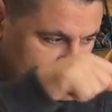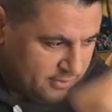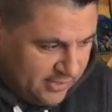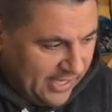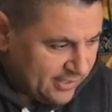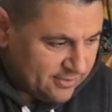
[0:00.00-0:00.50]

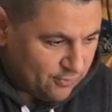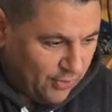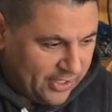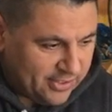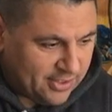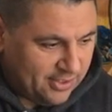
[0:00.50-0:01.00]
that
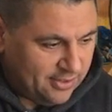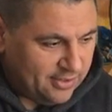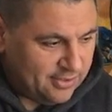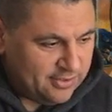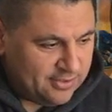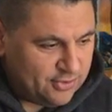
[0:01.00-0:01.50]
Radical,
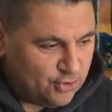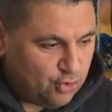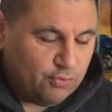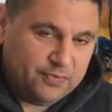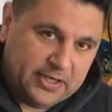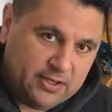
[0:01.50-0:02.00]
2
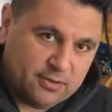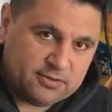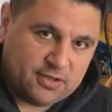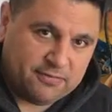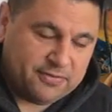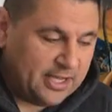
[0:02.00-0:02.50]
videos
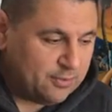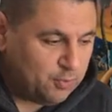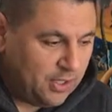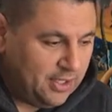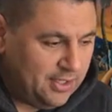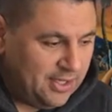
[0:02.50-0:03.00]
of that
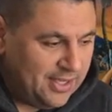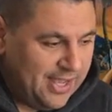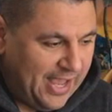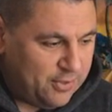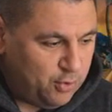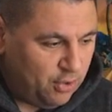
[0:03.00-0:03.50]
one,
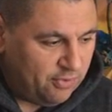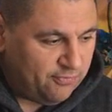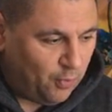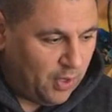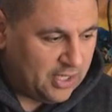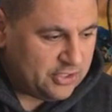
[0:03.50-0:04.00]
and you have
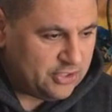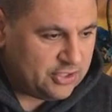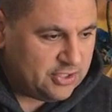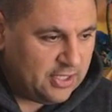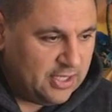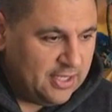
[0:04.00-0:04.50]

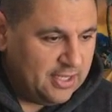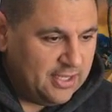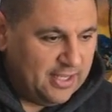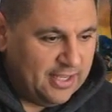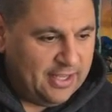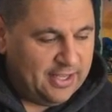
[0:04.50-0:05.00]
watched
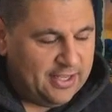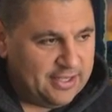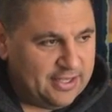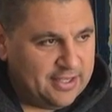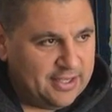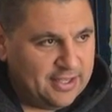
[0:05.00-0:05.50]

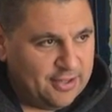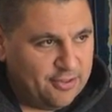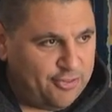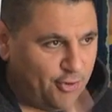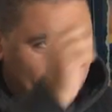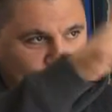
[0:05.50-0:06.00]
a
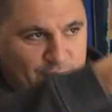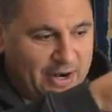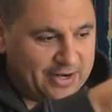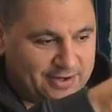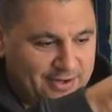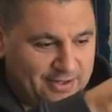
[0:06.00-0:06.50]
third
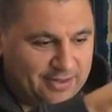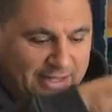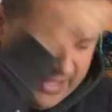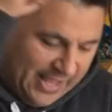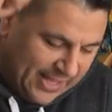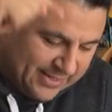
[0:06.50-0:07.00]
Radical,
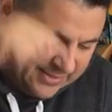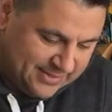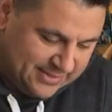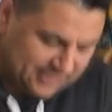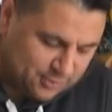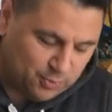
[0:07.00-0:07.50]
and
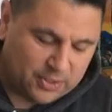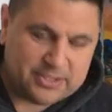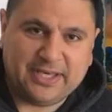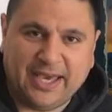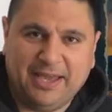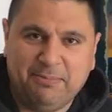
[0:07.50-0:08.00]
this one
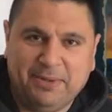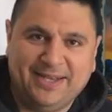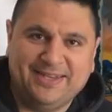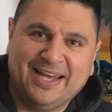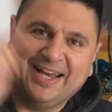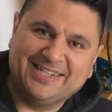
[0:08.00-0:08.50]
came
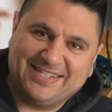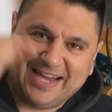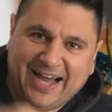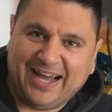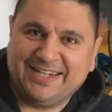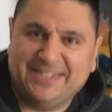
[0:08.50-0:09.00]
in
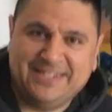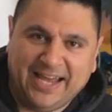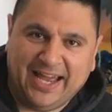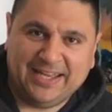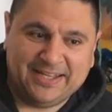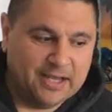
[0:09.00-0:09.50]

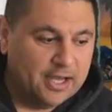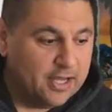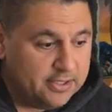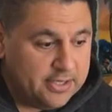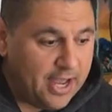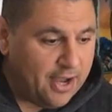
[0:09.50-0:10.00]
today.
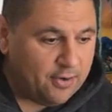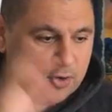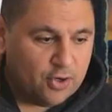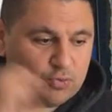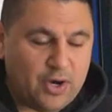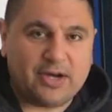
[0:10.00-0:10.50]
Now,
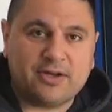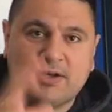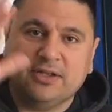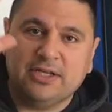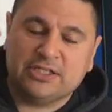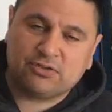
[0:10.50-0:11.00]

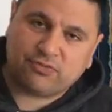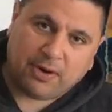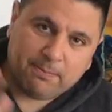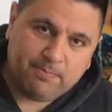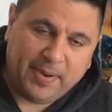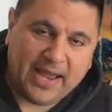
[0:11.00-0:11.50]
Radical is
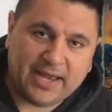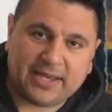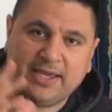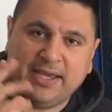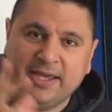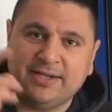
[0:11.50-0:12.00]
from
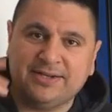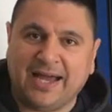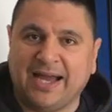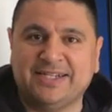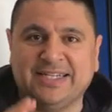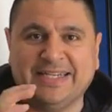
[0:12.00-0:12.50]
back in
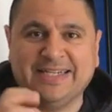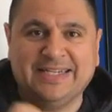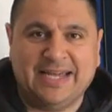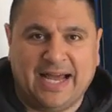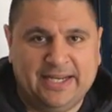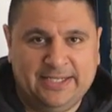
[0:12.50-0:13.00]

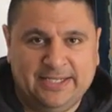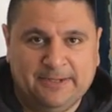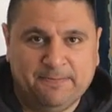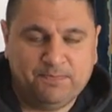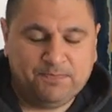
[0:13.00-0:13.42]
1990.